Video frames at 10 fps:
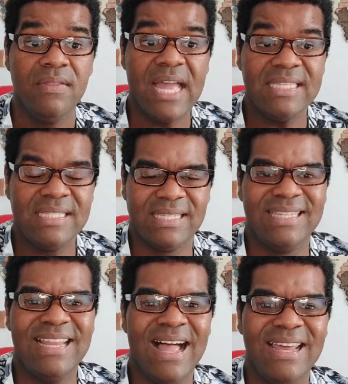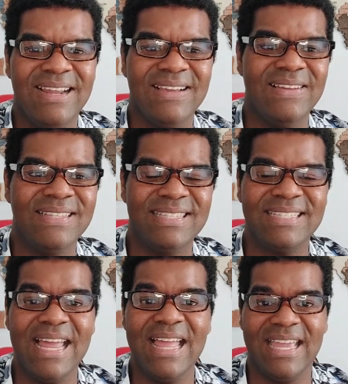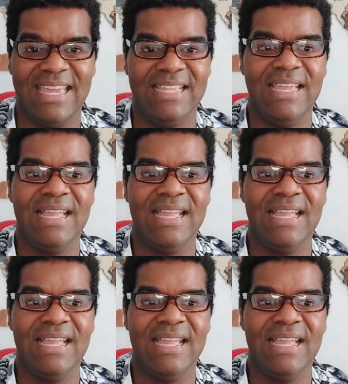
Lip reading: that's not a good sign.